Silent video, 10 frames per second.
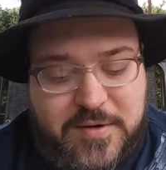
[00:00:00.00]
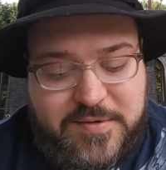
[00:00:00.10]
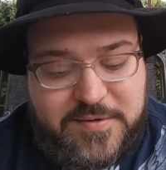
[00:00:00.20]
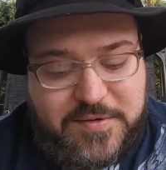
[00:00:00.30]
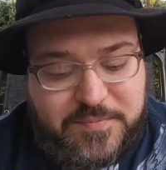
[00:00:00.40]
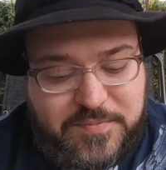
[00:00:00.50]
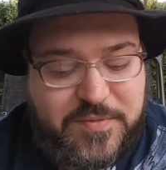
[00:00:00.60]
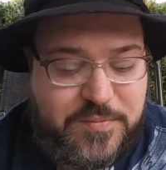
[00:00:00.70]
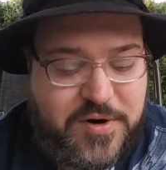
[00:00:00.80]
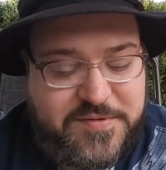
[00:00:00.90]
So
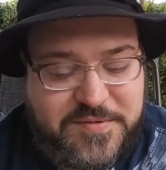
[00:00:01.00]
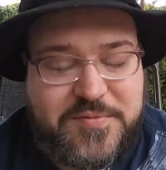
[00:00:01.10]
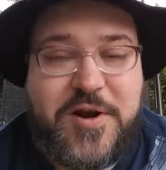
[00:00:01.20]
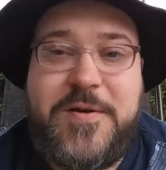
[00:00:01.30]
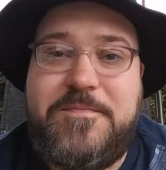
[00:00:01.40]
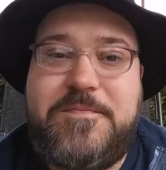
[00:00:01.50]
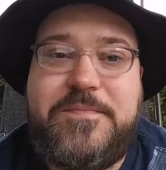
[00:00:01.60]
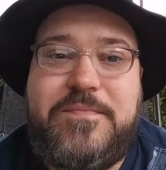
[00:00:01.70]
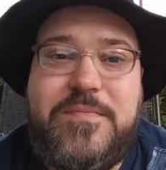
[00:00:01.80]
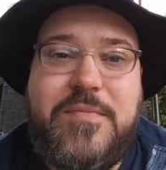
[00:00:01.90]
the price was right,
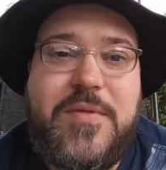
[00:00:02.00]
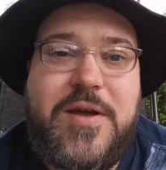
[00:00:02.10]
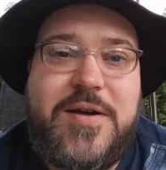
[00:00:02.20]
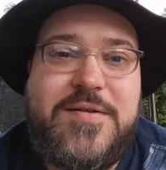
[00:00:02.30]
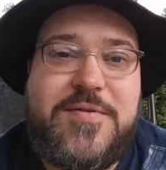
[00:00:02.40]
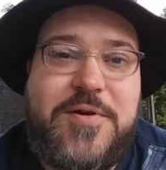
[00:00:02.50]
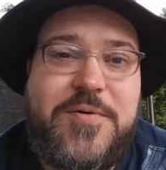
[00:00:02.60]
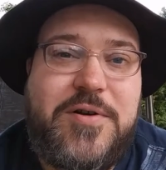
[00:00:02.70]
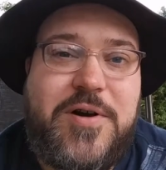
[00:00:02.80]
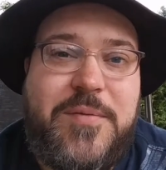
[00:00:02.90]
and so I
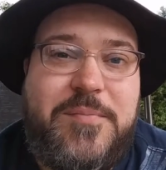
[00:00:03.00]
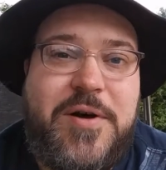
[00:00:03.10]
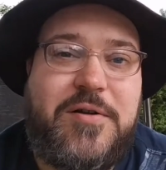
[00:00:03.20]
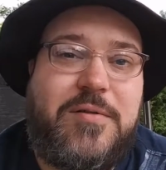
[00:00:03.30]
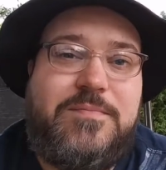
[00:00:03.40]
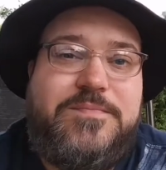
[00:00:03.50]
went and grabbed a bundle.